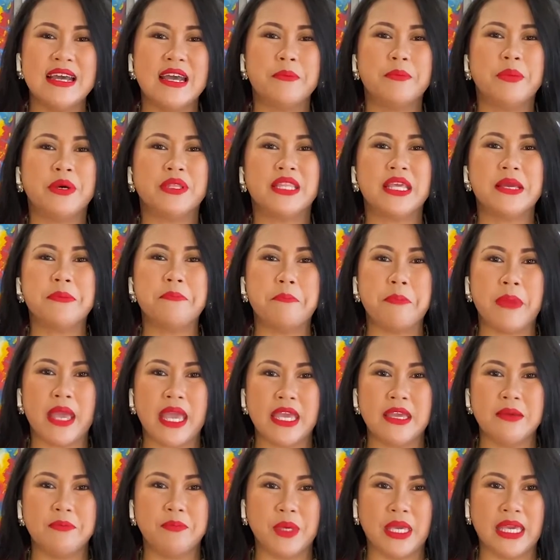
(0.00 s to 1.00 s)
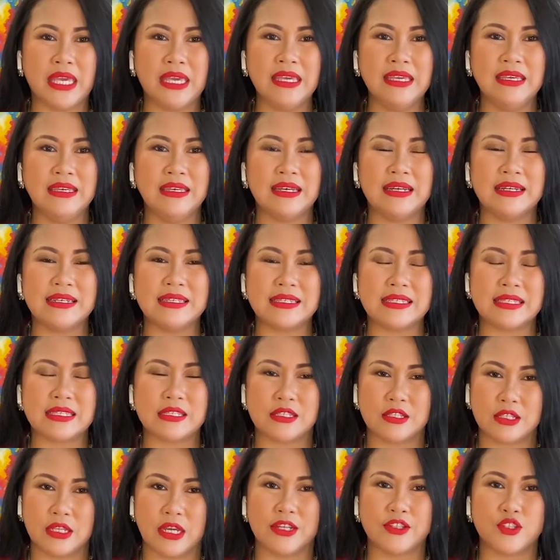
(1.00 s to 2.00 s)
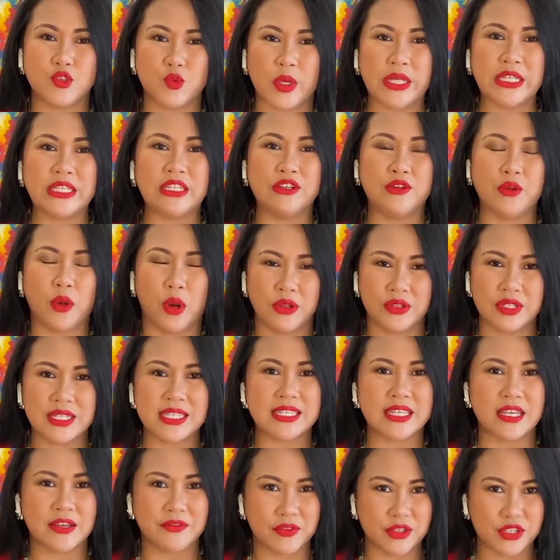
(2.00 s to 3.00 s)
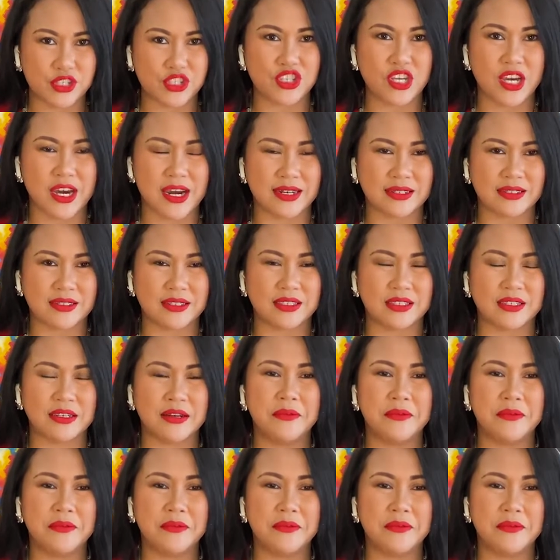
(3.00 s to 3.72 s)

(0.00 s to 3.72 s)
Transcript: but there may be a $20 service charge.